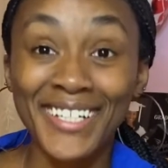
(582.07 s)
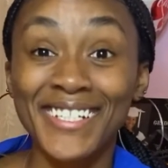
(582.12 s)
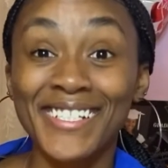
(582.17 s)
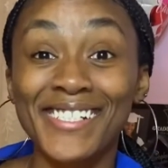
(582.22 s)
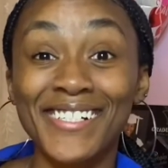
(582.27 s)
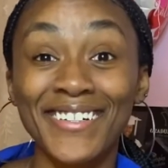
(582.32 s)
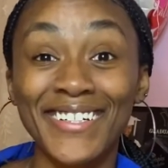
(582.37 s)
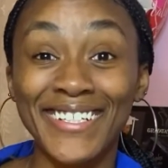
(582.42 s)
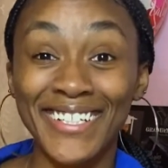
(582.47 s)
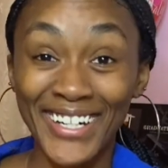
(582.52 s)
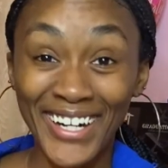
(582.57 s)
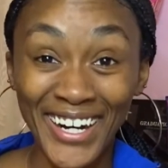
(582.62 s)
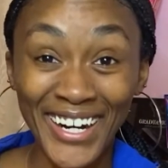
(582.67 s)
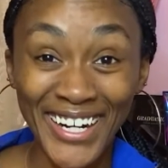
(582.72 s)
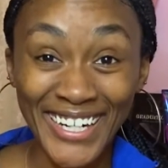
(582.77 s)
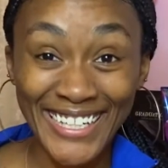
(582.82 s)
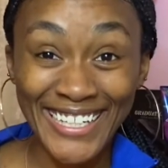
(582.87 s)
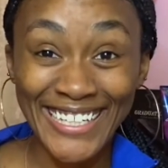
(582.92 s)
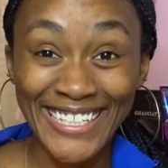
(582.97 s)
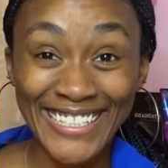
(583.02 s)
So in
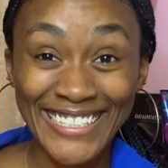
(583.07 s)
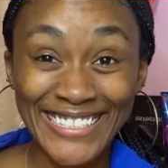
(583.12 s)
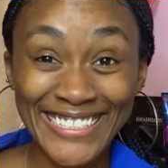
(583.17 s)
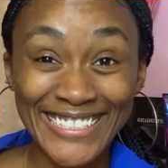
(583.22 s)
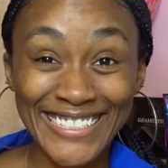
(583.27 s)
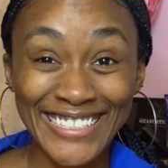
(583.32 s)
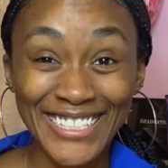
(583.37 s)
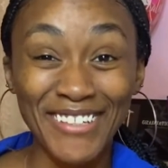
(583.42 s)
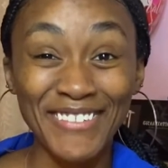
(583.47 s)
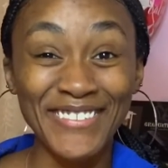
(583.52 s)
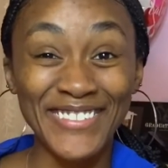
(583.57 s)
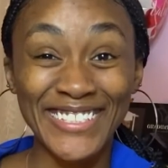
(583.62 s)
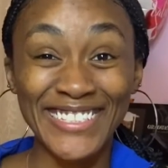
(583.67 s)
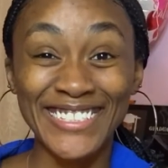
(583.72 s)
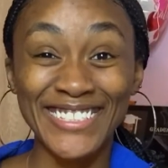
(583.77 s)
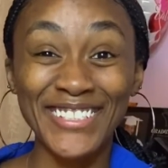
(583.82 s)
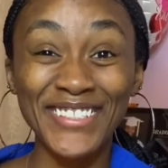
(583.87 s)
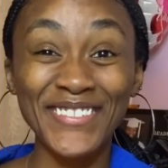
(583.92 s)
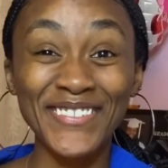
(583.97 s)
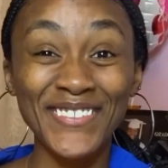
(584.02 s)
August was
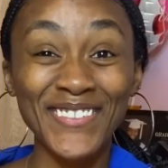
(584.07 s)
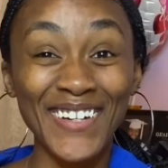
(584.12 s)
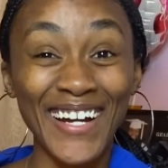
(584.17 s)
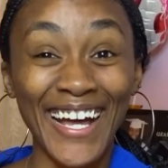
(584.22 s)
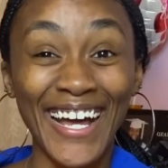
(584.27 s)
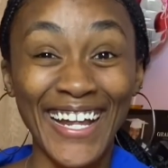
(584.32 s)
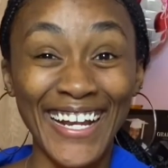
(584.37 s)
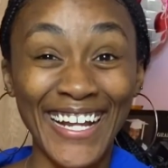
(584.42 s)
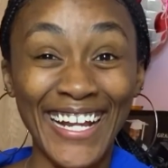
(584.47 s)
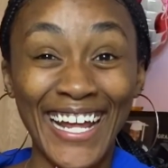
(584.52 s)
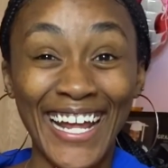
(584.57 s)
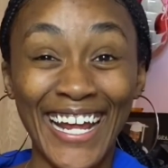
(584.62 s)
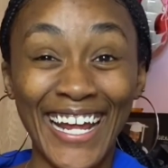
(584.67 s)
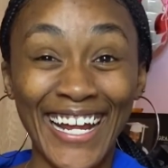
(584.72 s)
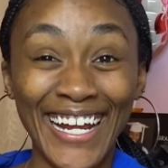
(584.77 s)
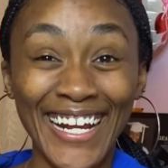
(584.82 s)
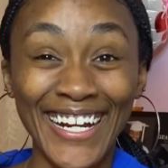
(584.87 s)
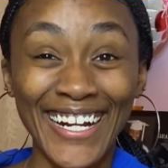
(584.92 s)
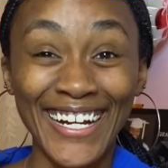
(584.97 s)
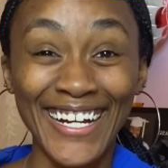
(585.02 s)
the
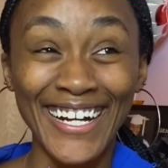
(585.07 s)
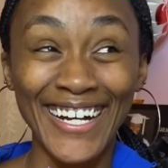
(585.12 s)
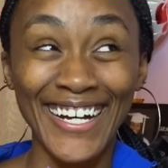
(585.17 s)
wedding.